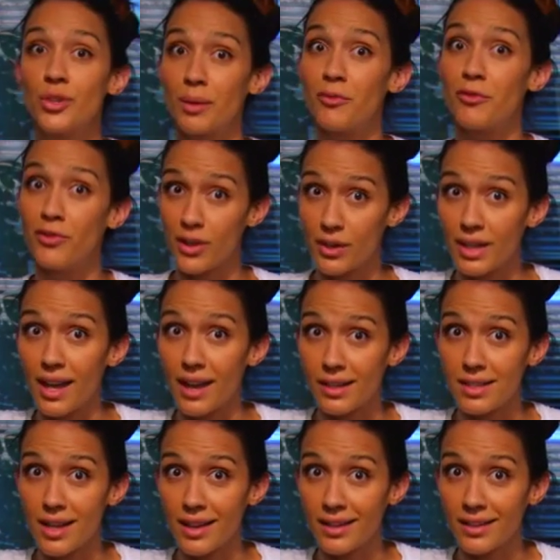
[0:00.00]
Dude, I'm very
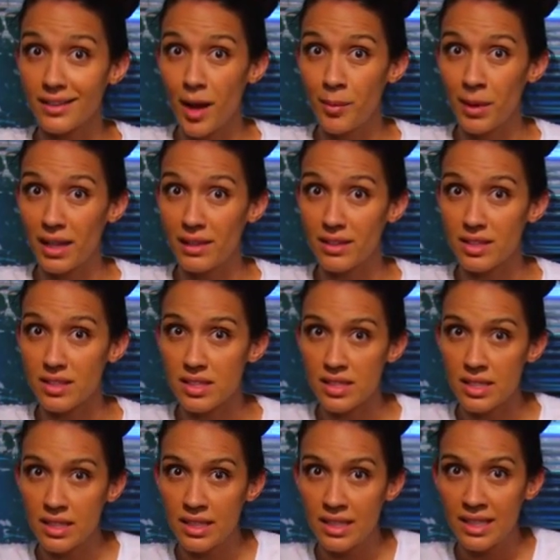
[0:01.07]
hectic. I'm like
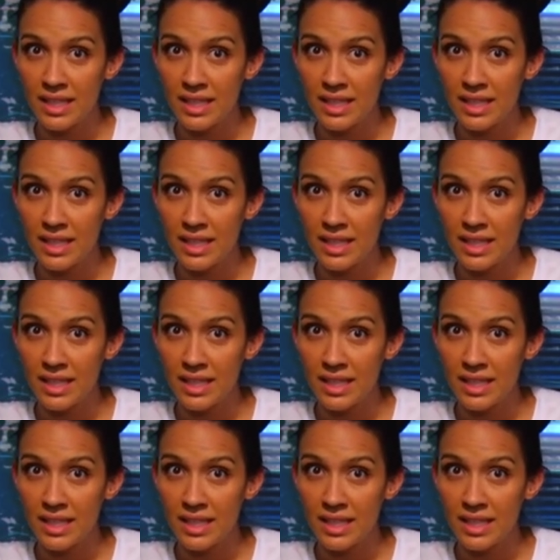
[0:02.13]
this.